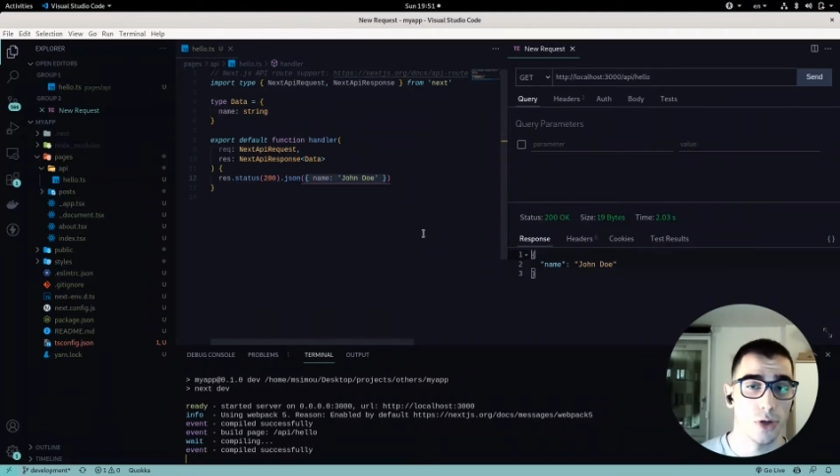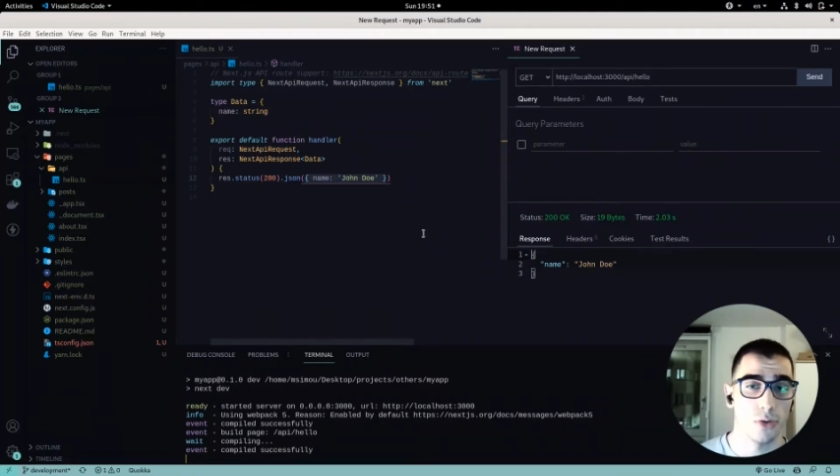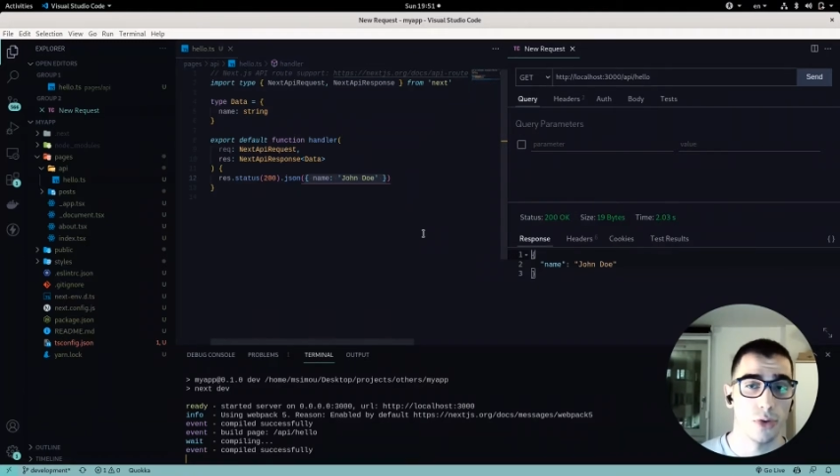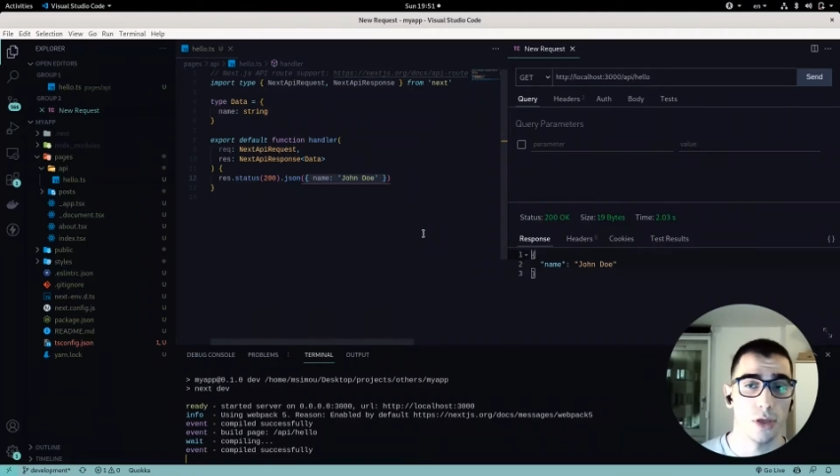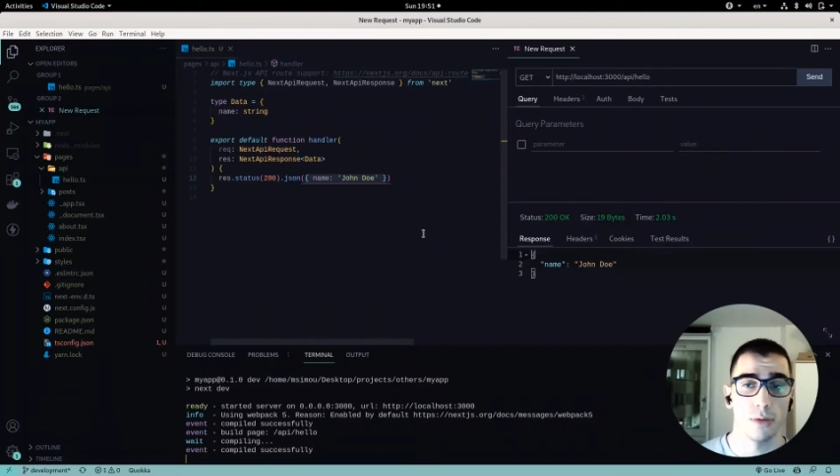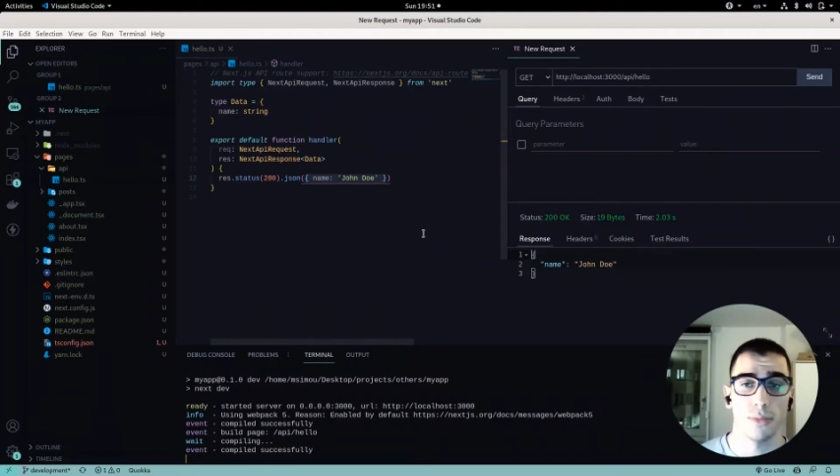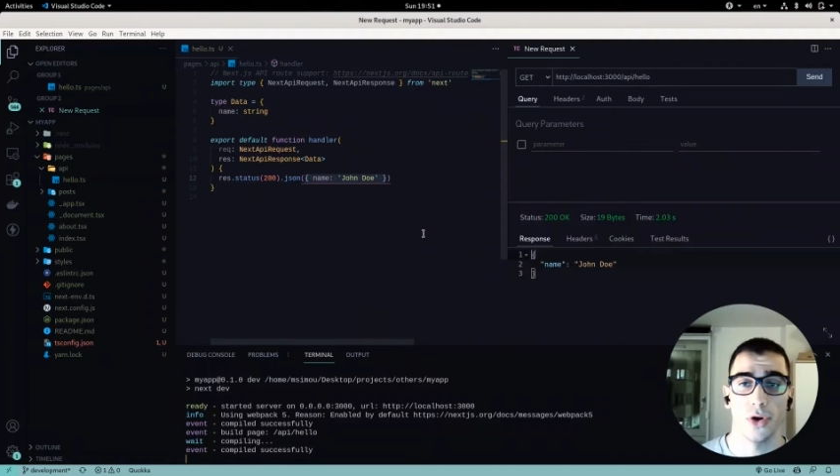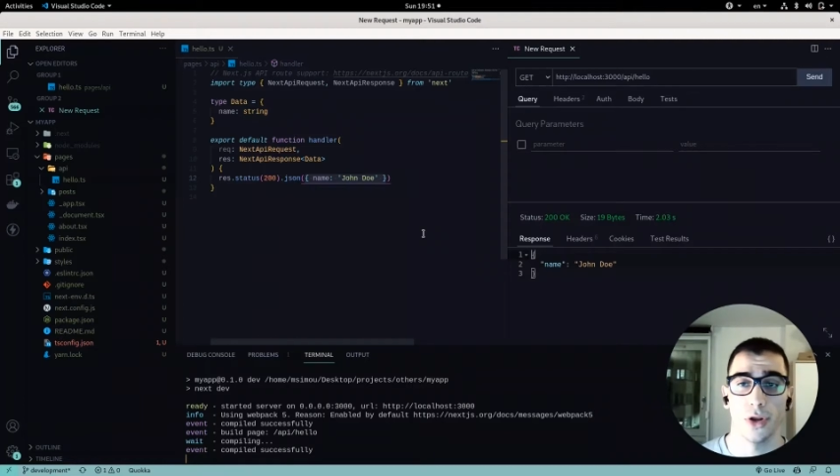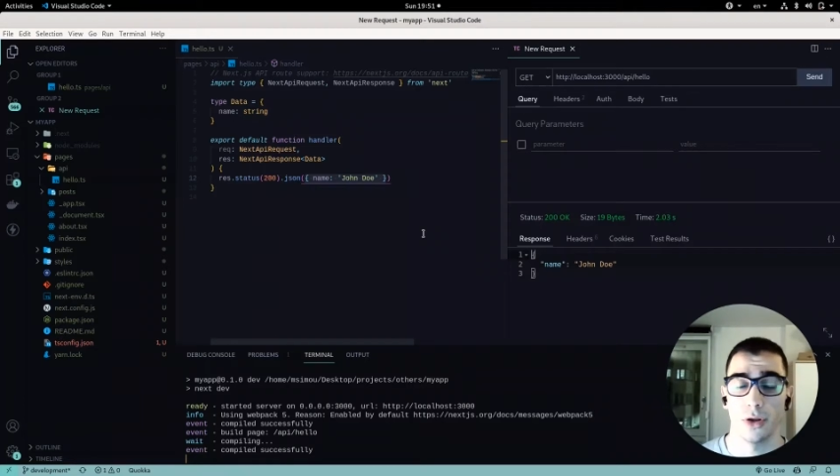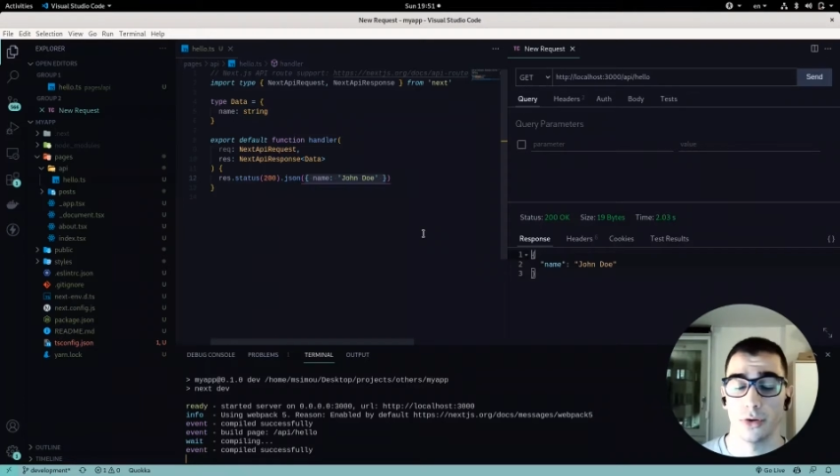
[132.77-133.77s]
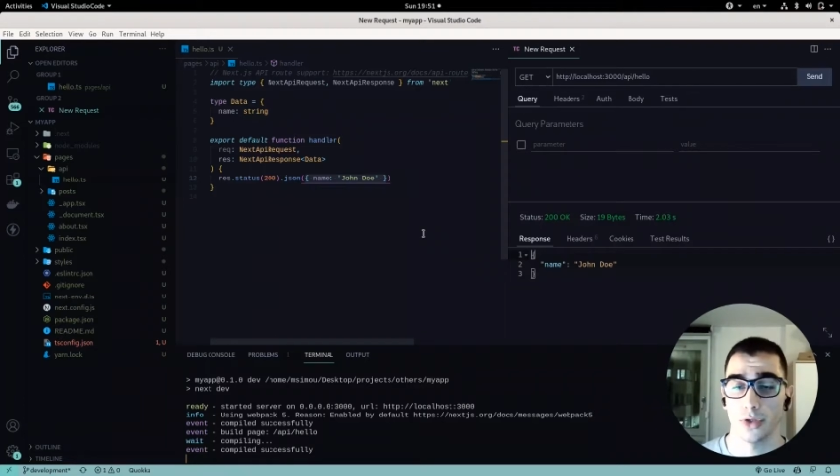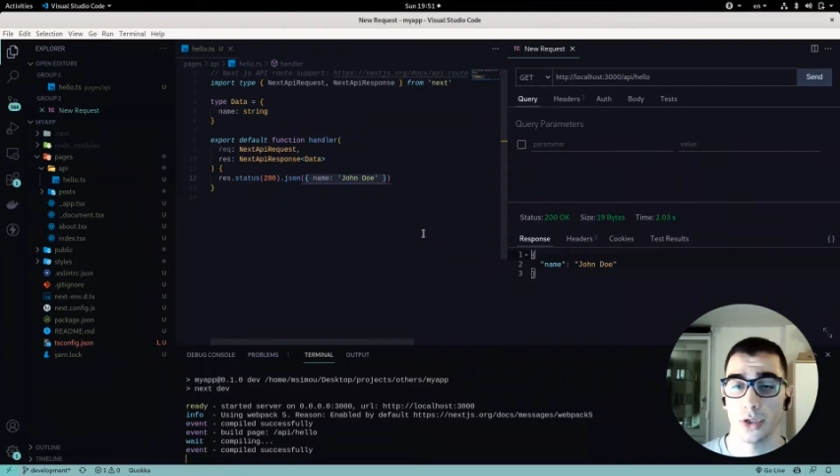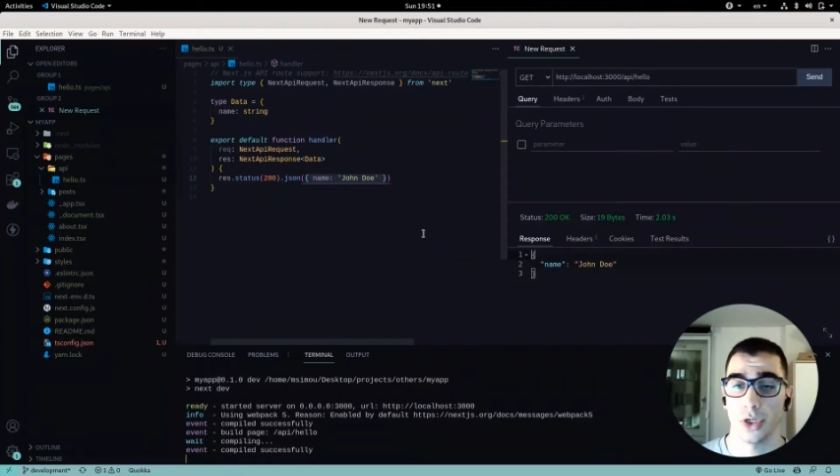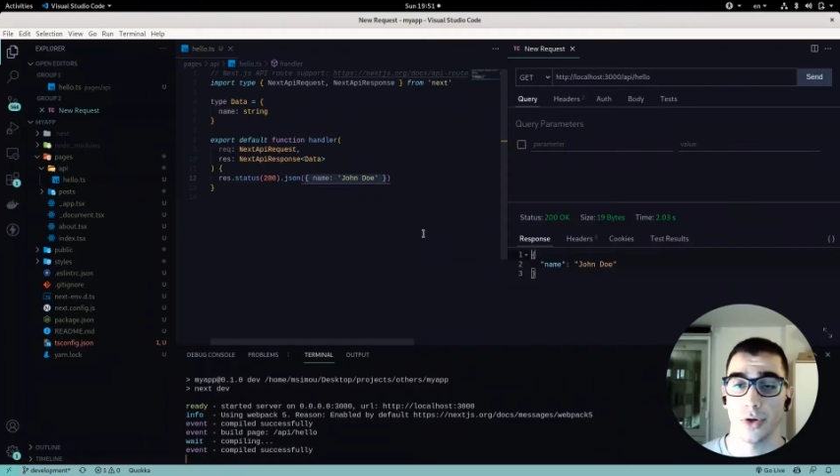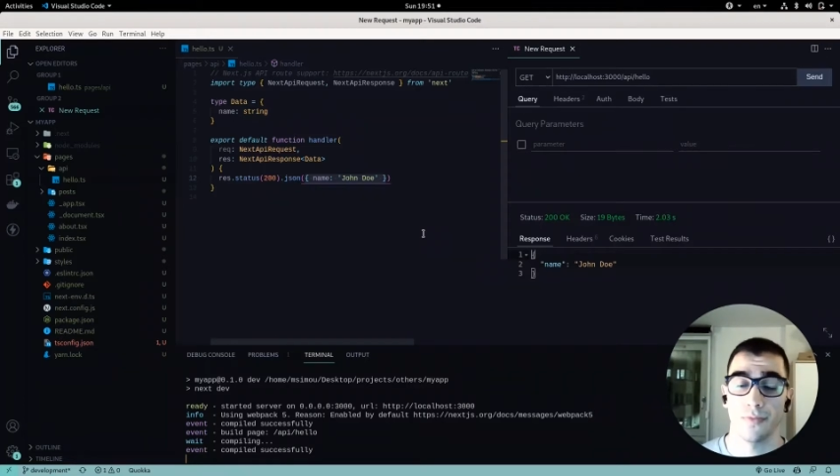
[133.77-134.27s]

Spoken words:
with the endpoint, and also